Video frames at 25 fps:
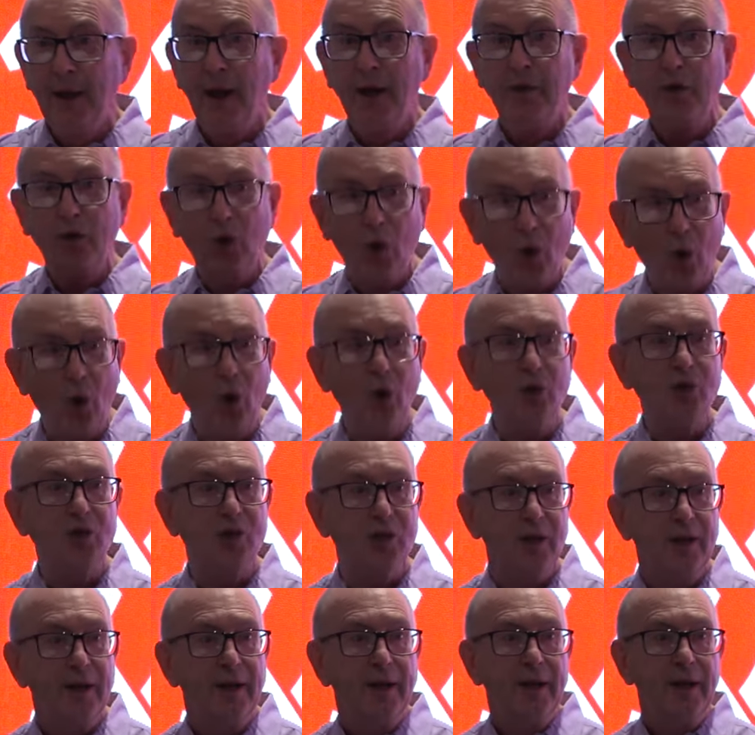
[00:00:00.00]
And of
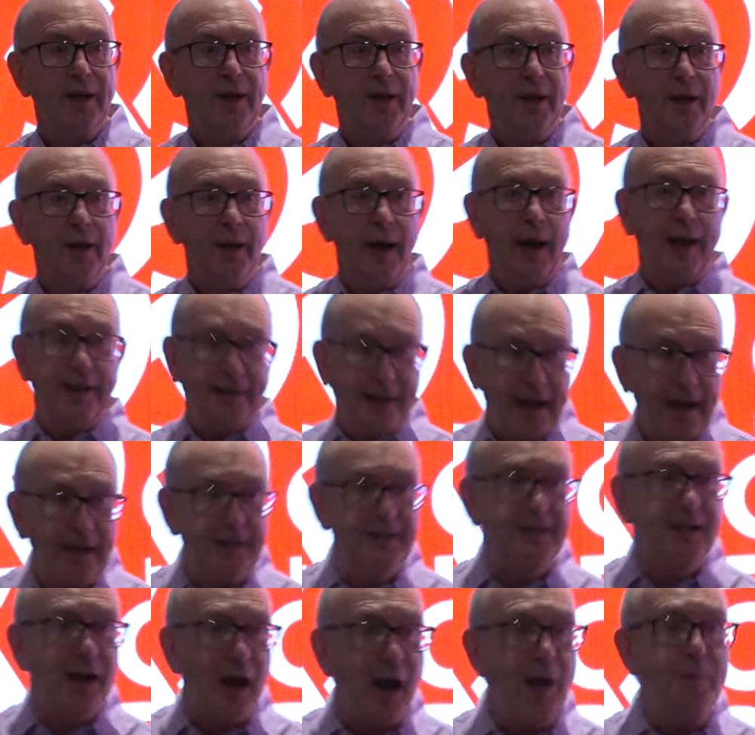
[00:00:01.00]
course, at
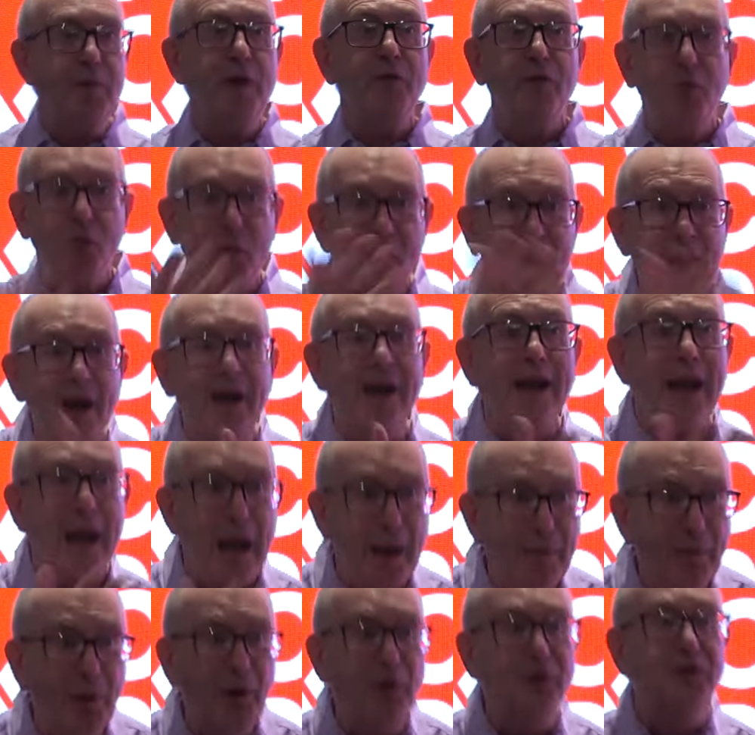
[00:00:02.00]
that time, if we are
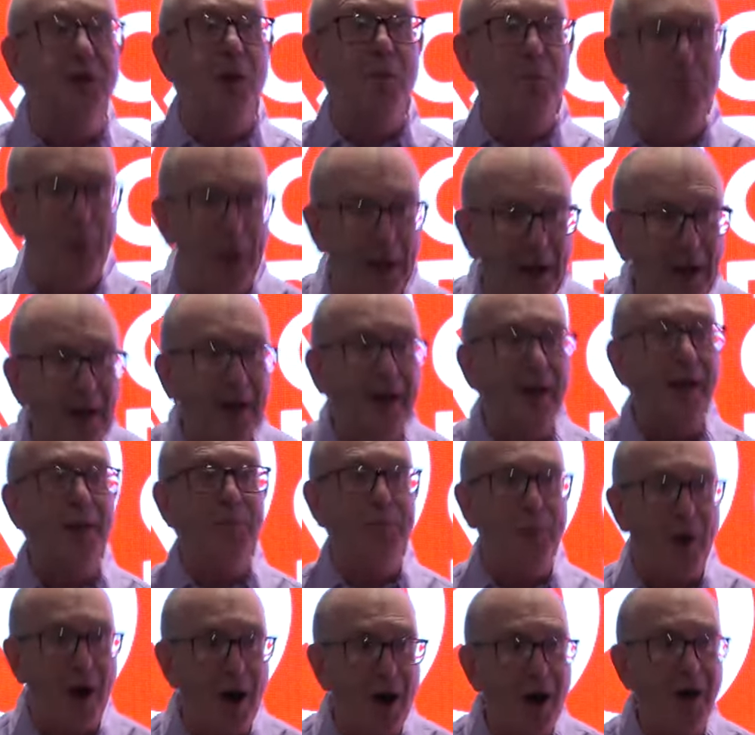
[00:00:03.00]
able to build
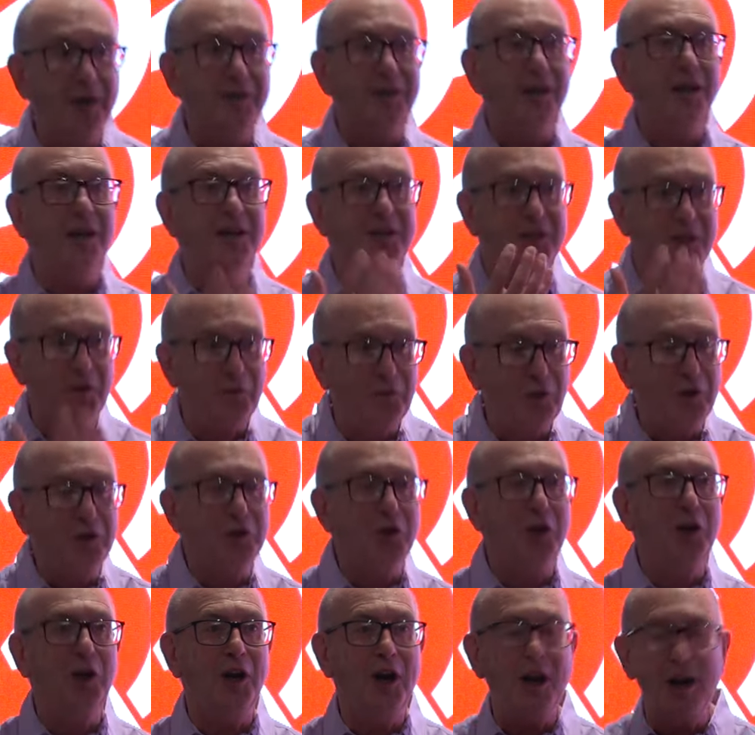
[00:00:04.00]
a party
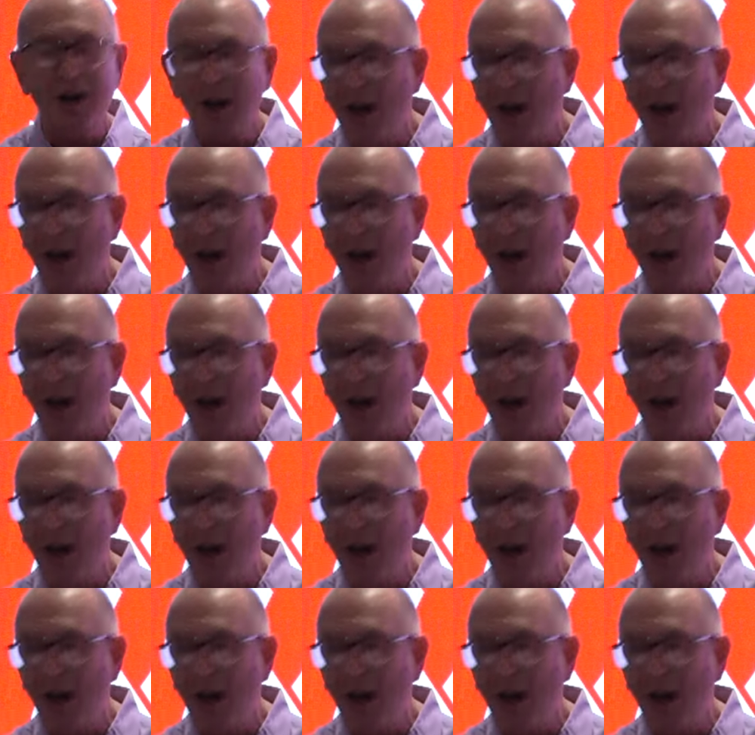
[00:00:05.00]
sufficiently